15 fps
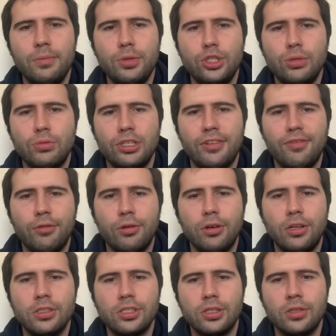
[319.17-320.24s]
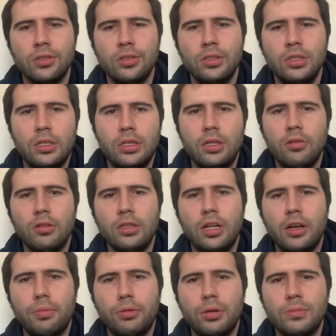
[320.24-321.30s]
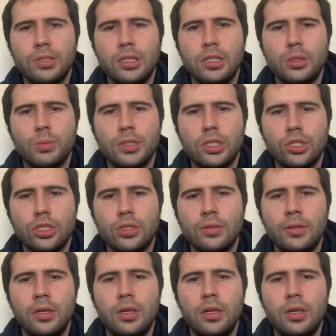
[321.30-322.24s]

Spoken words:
bishop g4 also. There are a lot of problems in this position.